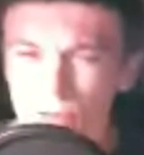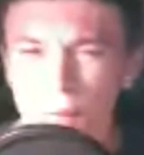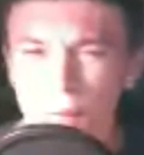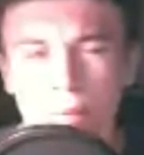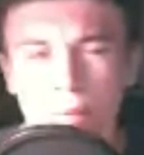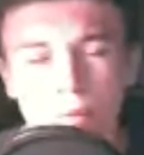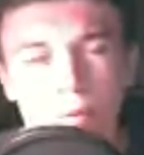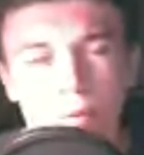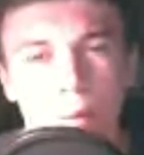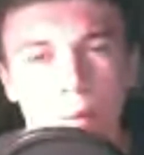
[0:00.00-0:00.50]
the
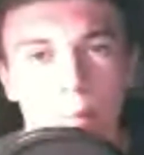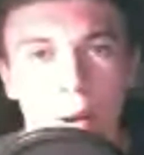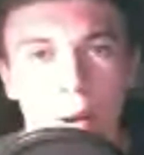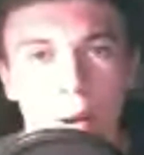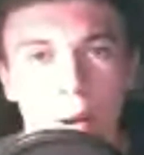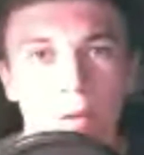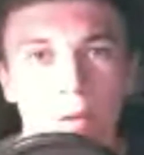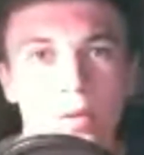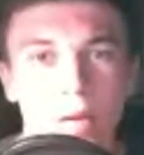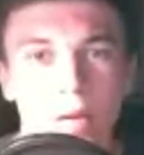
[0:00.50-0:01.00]
people will
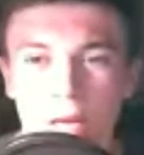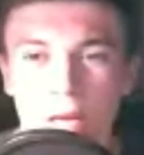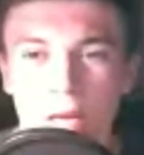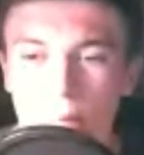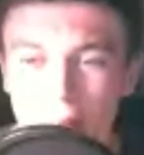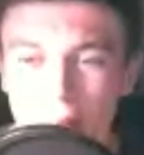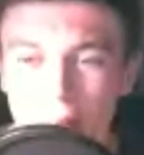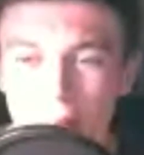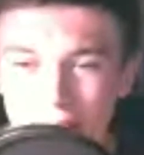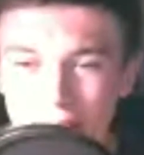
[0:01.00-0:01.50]
moan and
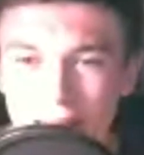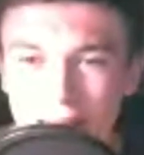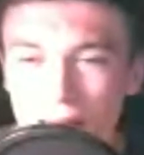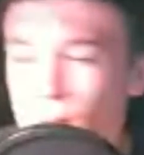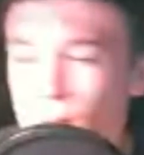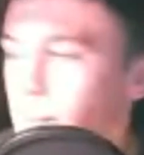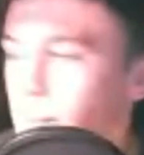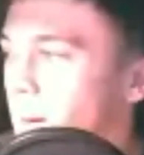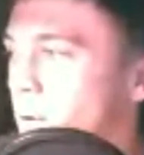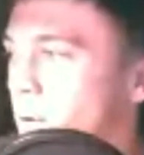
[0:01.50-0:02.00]
complain
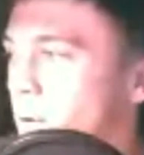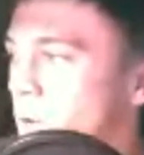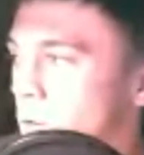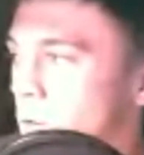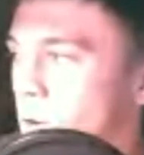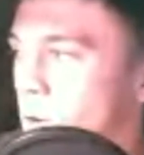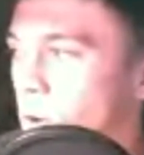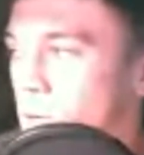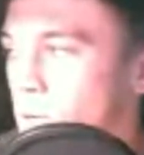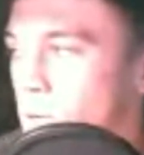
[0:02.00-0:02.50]
about,
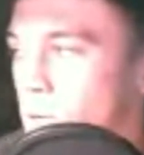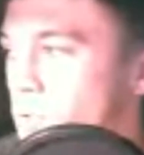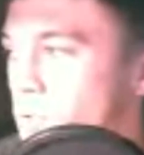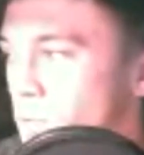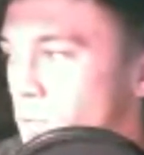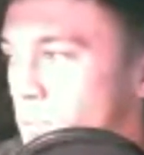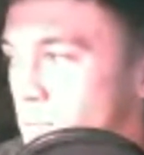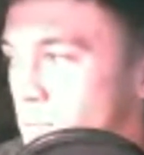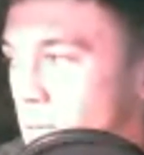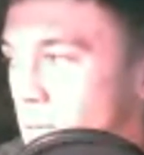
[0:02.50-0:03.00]
oh, you're
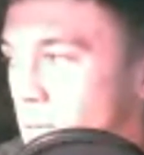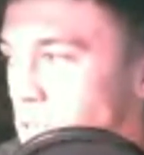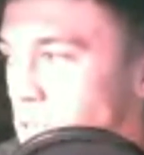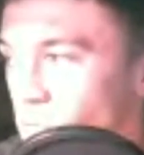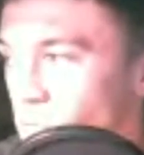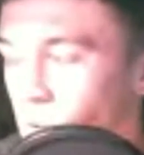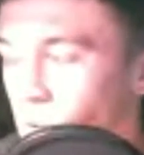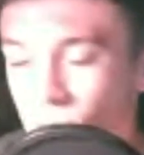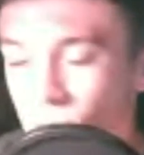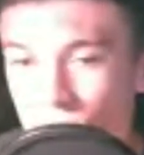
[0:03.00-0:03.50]
doing this
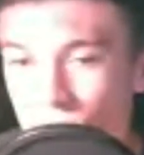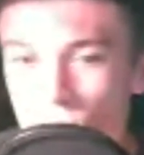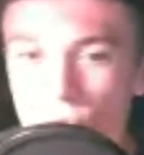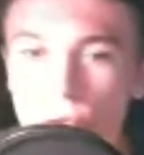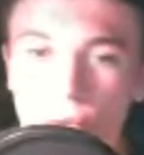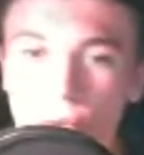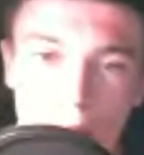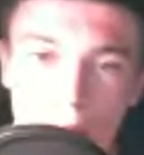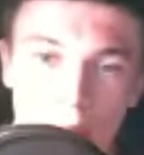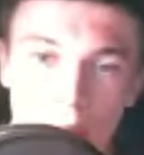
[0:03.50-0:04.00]
wrong, you're
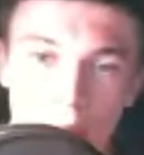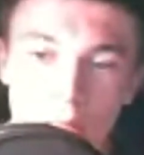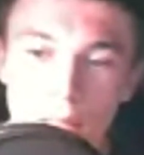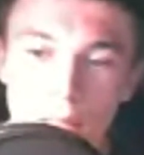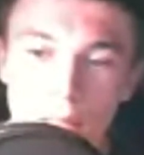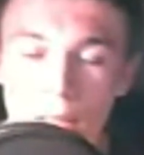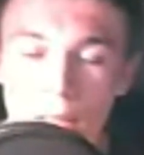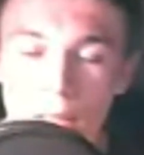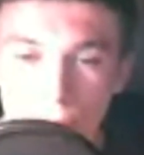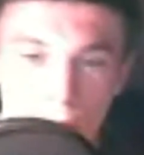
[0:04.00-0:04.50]
doing
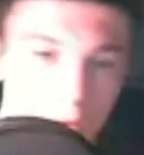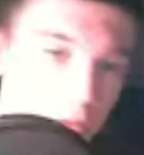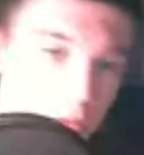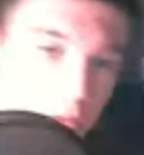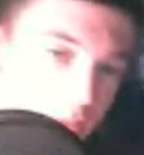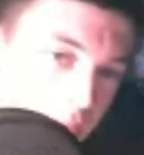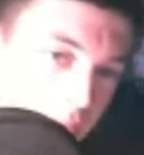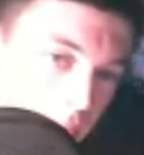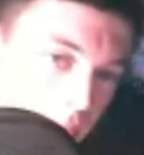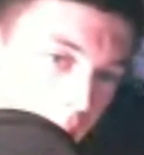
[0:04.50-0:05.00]
this, and you're
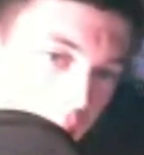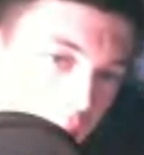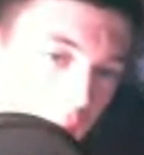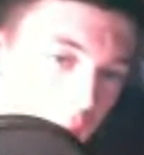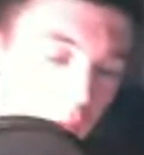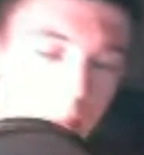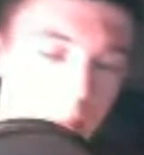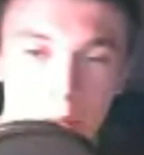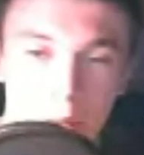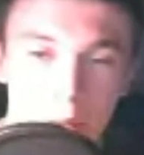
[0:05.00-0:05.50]
doing that. I
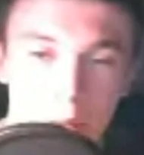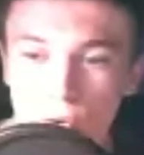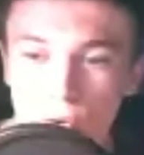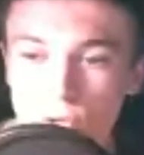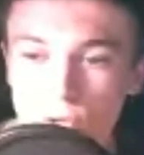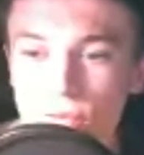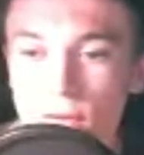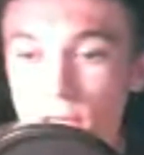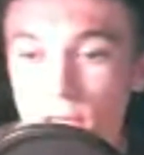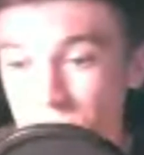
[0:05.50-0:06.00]
mean,
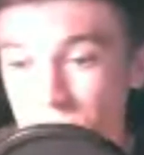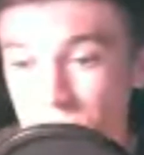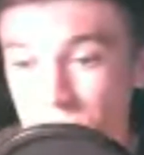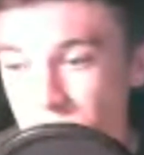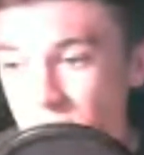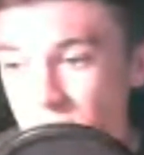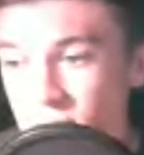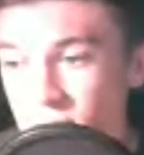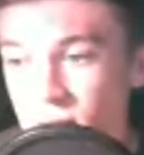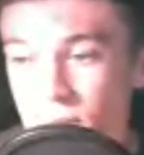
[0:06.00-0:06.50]
CrossFit is
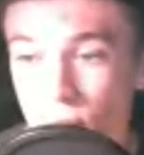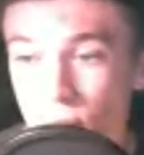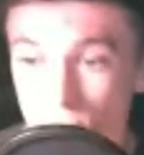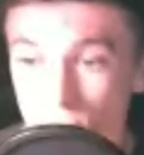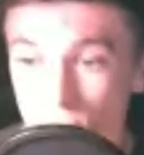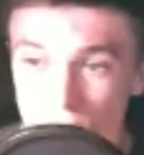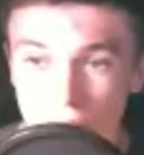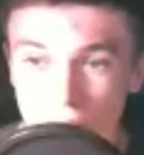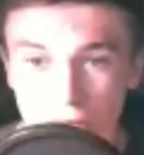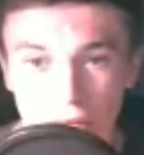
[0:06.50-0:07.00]
shit,
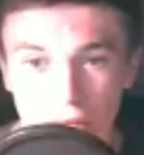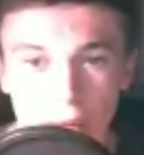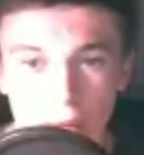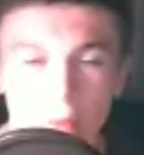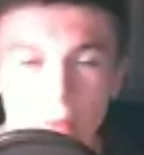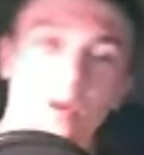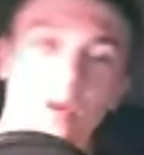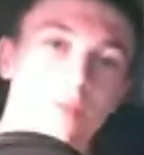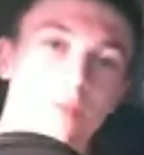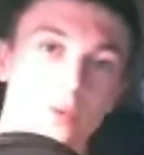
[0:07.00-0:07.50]
pussy fit,
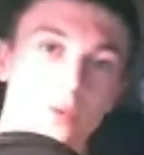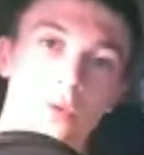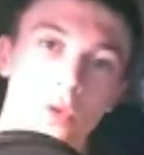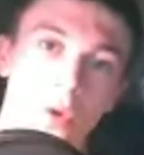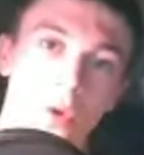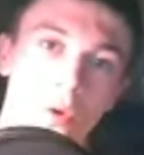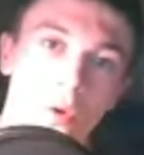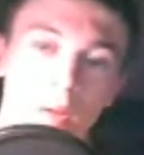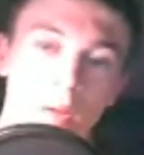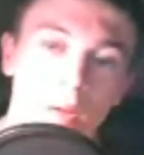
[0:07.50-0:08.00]
whatever you want to
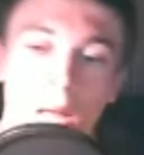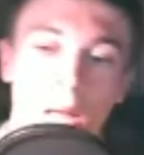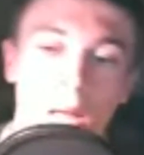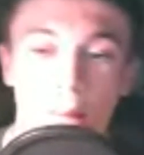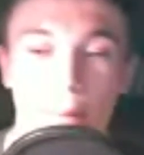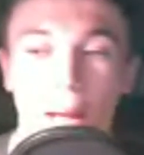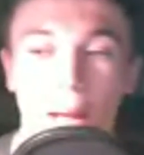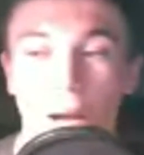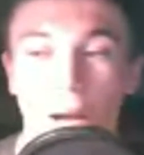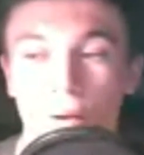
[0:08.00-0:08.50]
call it.
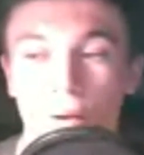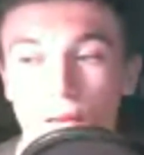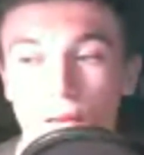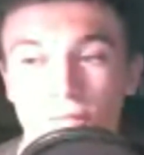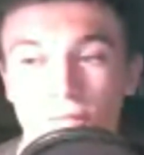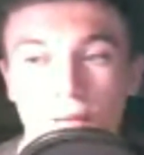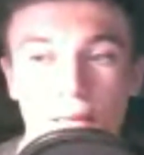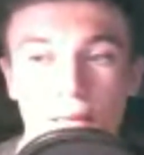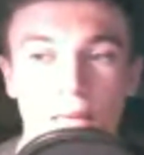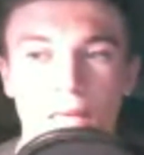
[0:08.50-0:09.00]

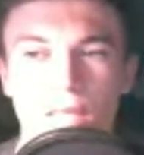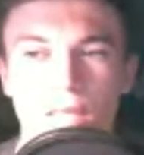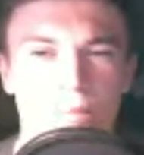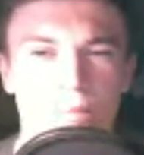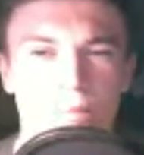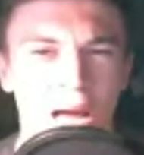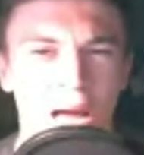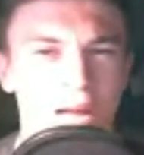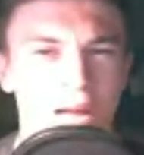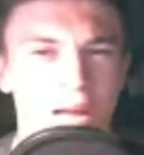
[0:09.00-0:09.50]
Powerlifting is
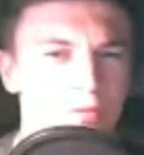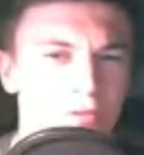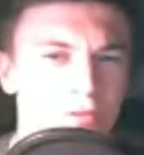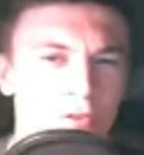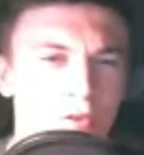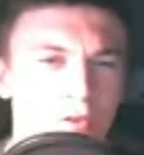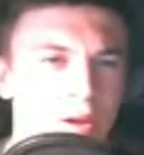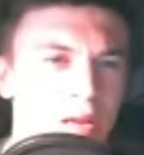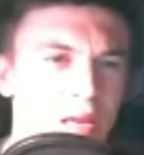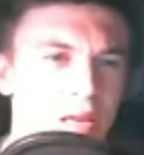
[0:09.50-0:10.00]
bad
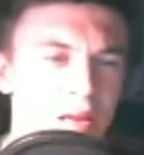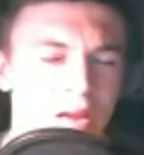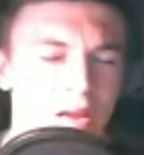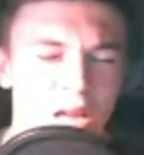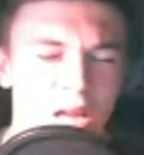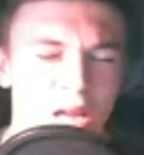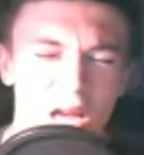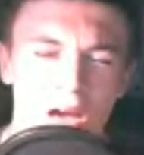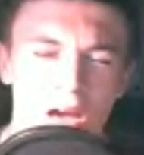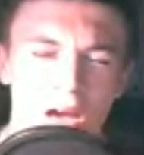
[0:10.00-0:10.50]
for it.
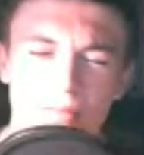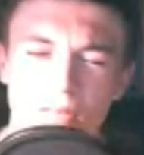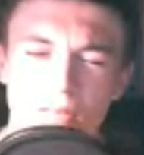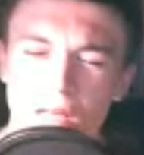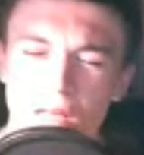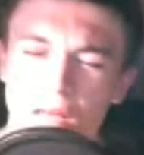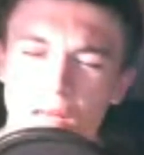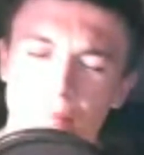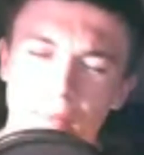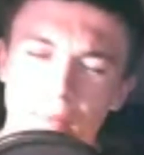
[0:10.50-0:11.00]
I'm just
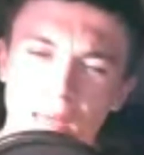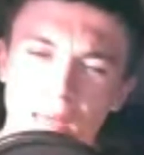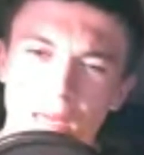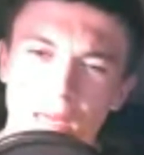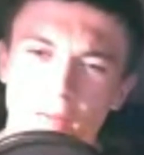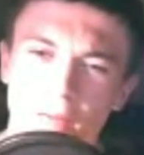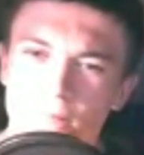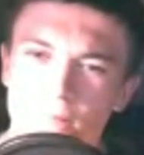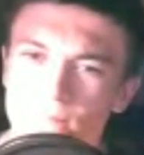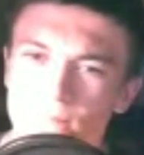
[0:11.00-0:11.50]
like,
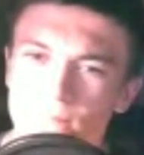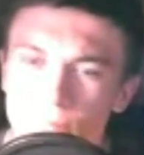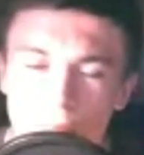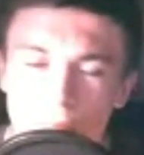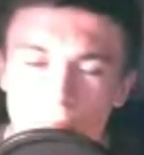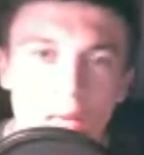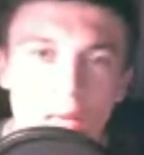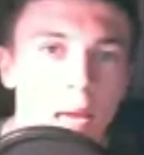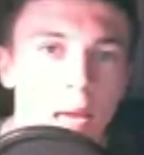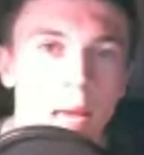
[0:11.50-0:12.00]
mate,
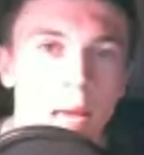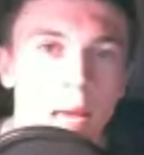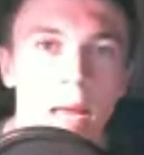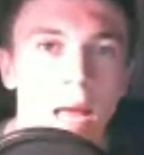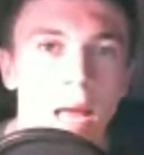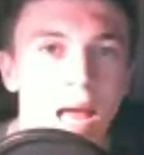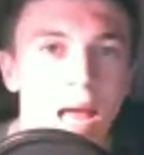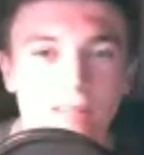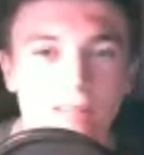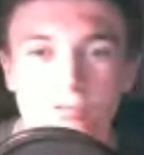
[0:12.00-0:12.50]

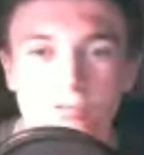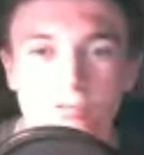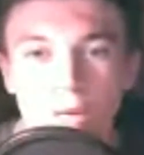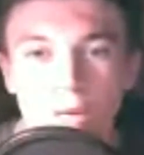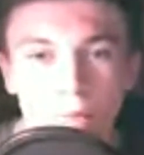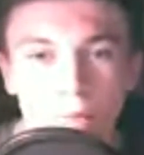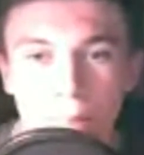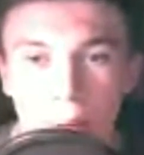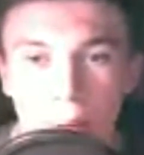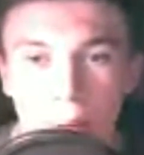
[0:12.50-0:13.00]
every